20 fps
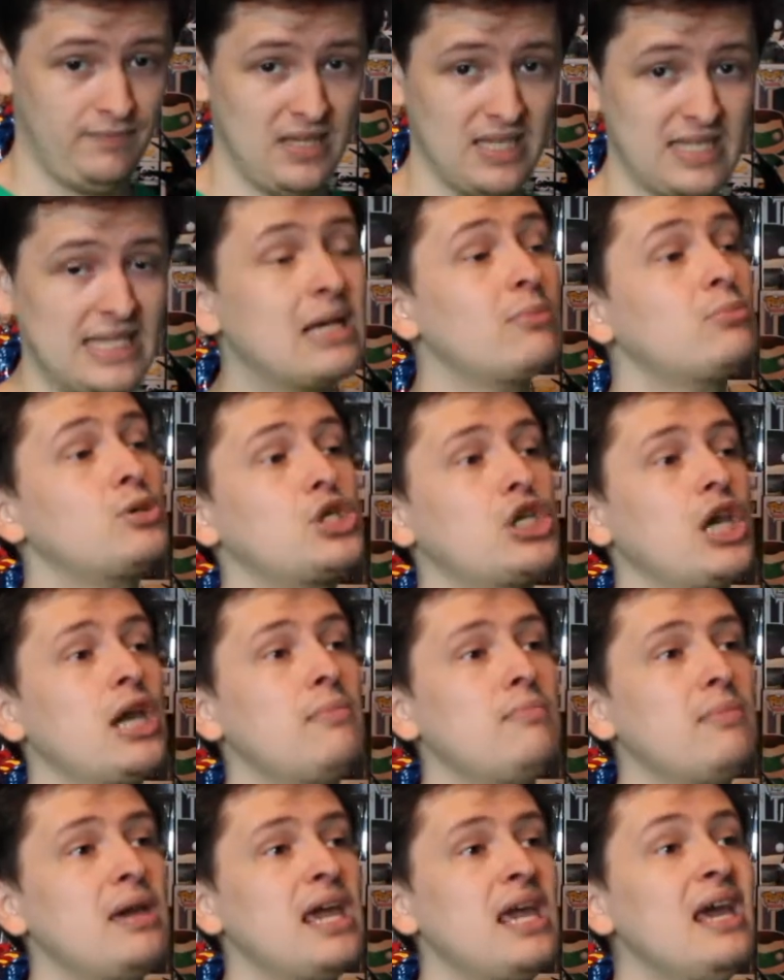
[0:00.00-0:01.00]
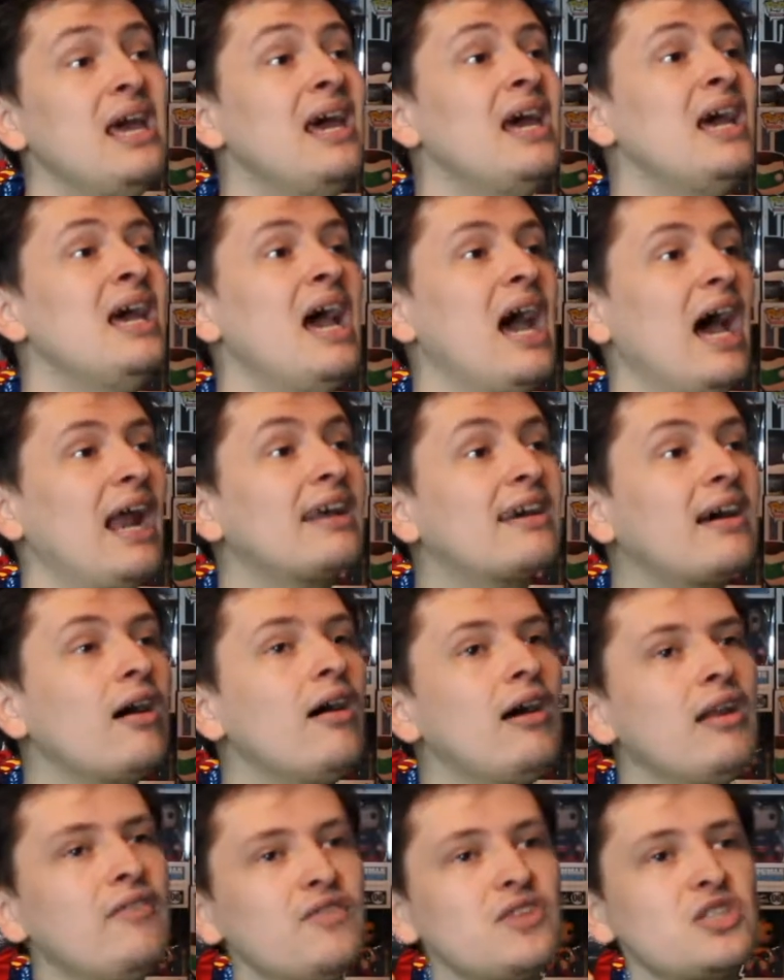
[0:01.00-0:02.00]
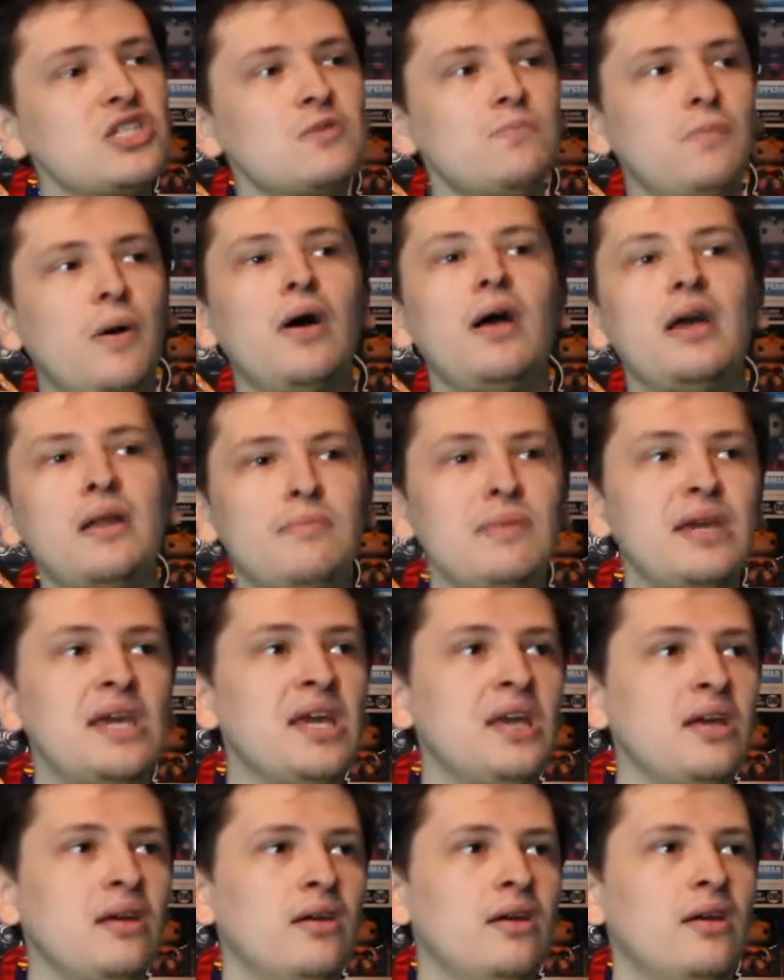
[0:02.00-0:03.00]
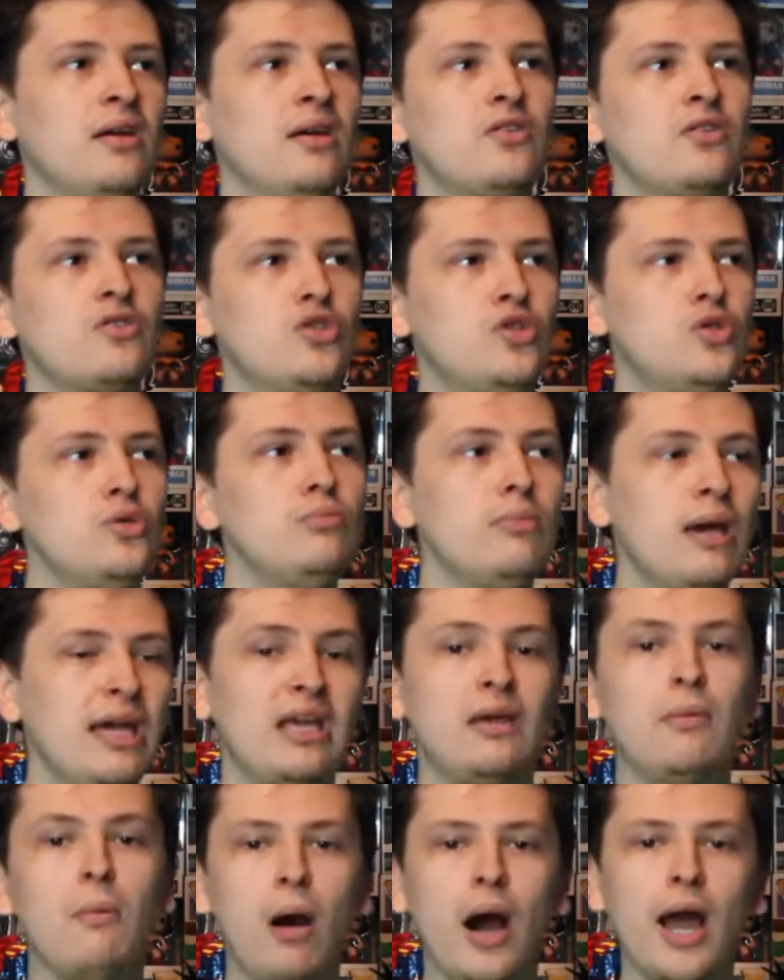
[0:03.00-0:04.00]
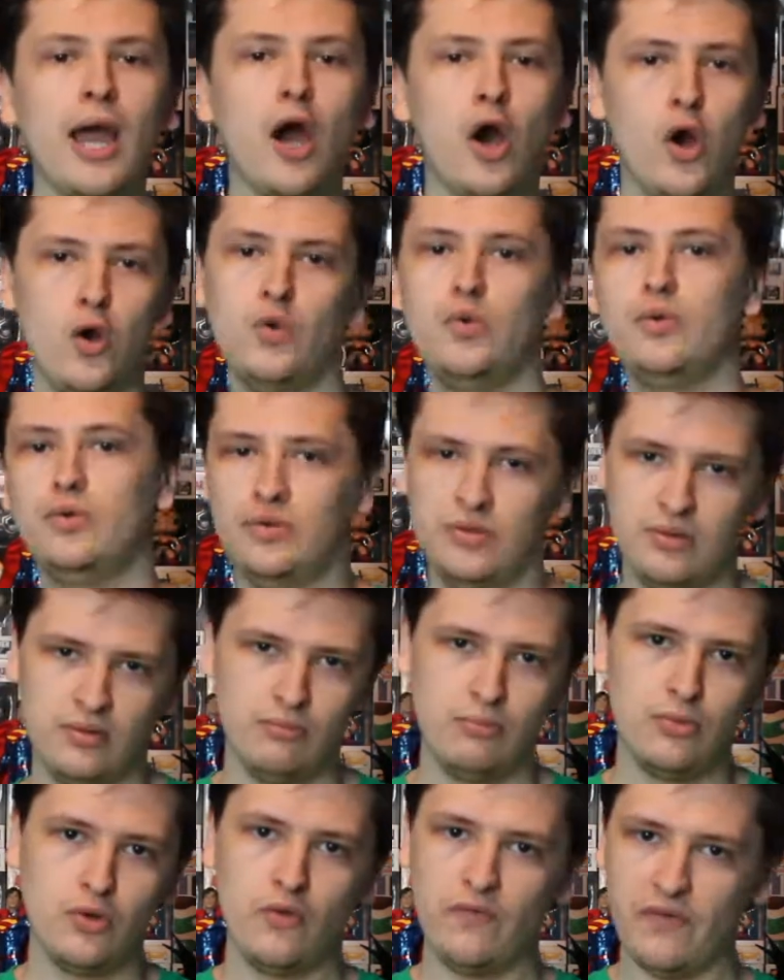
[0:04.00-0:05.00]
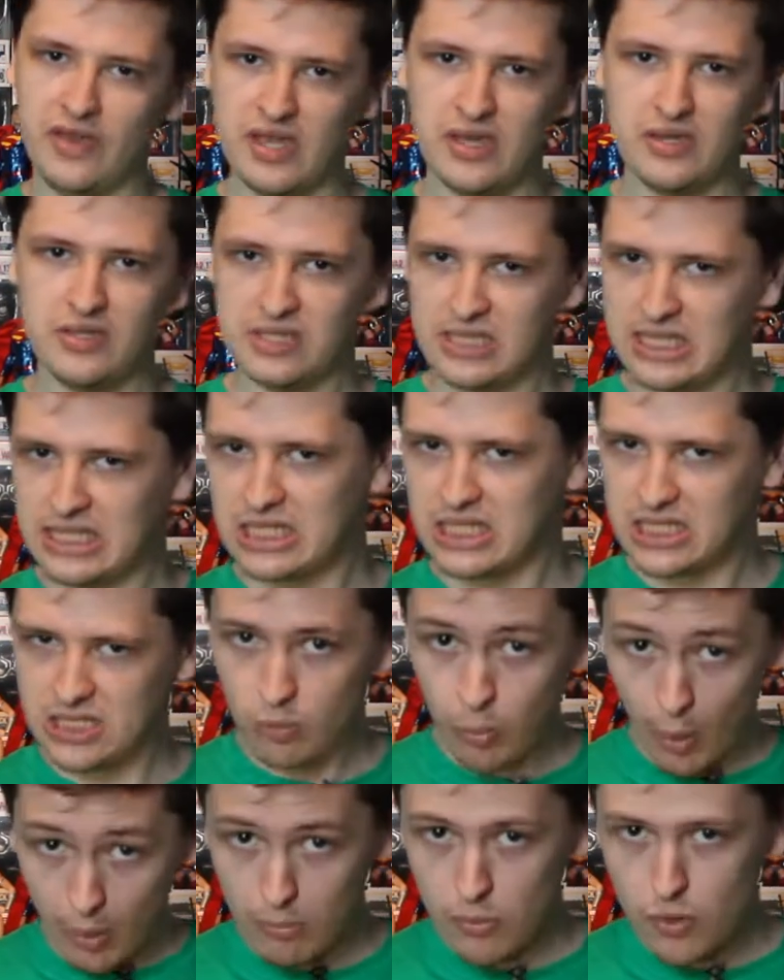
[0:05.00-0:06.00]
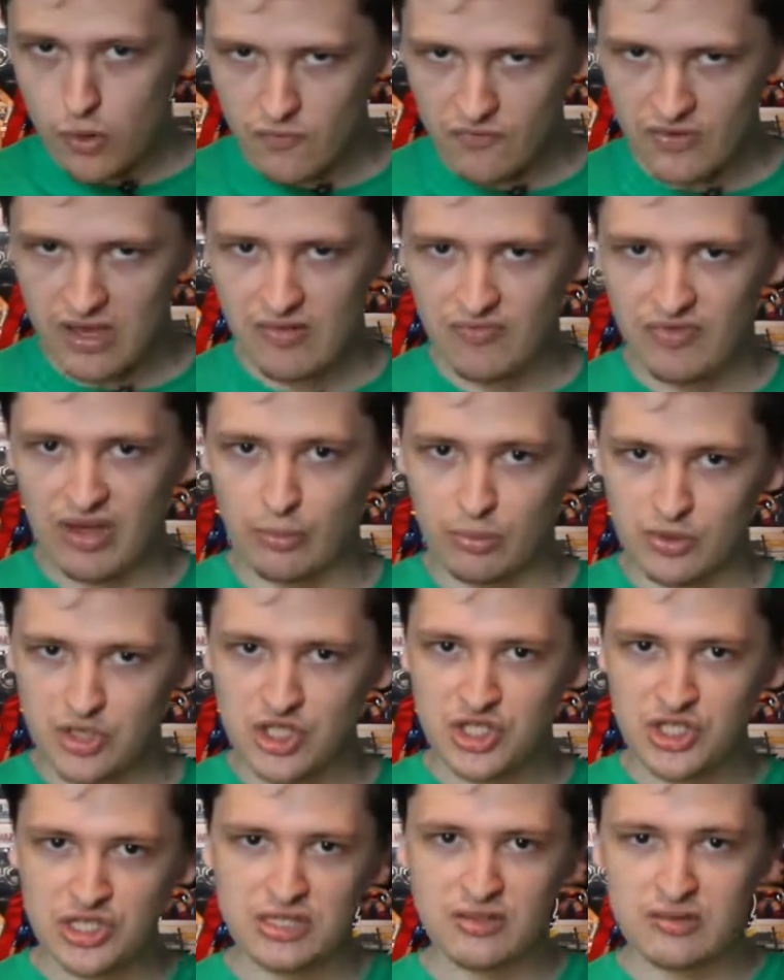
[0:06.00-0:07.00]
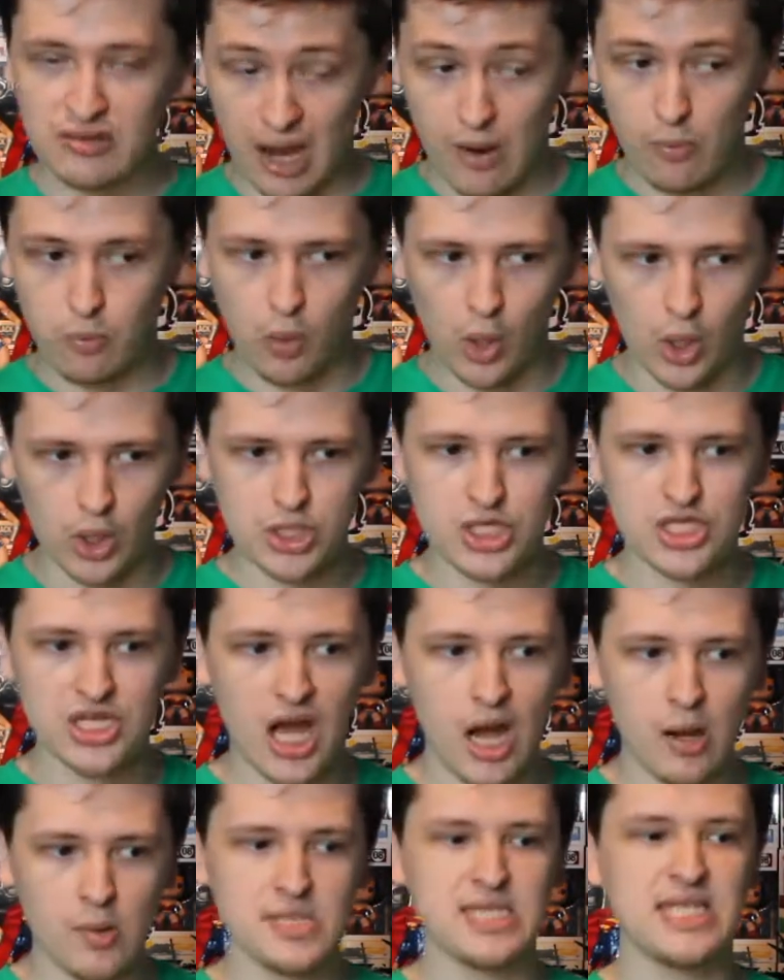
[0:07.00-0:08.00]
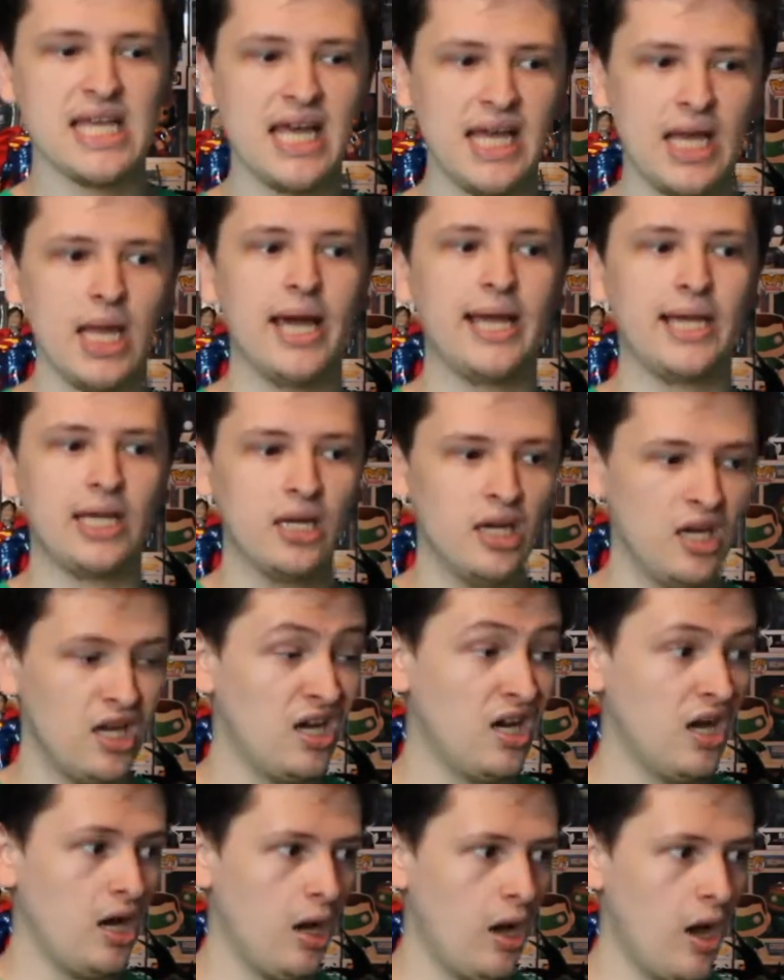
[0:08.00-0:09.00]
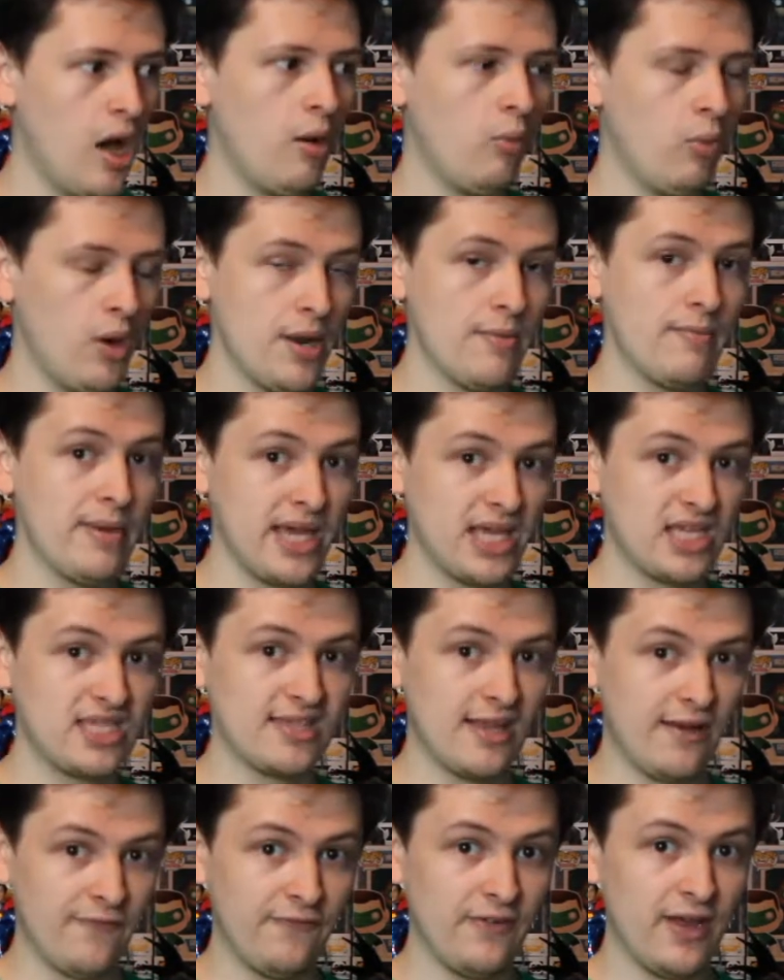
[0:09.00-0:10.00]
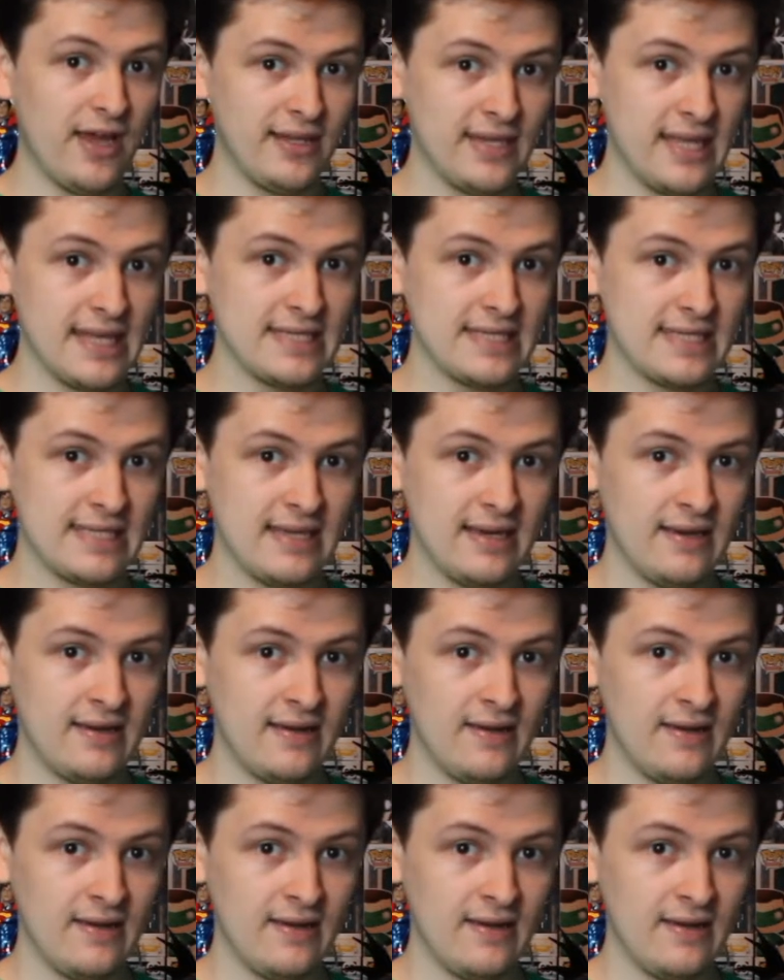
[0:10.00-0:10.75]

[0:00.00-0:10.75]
It's helped shape me, and it kind of inspired me to make my own movies. This is the one movie that I watched that I was there like, I want to make stuff like this.